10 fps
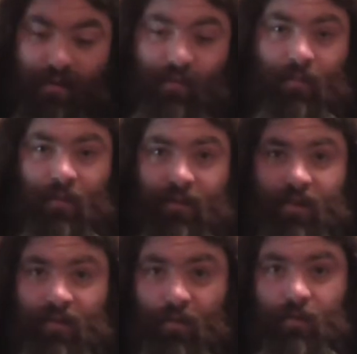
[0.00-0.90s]
I do
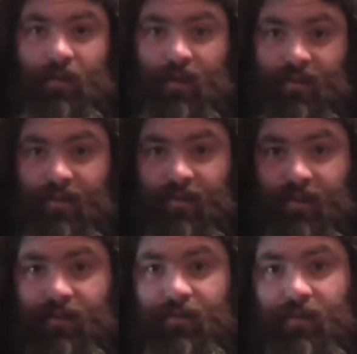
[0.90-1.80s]
apologise. All you guys get to
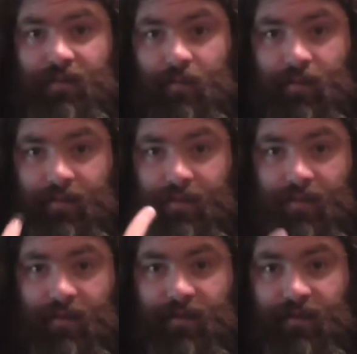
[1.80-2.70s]
see is these
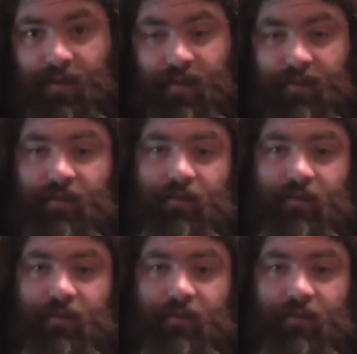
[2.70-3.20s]
books and this face.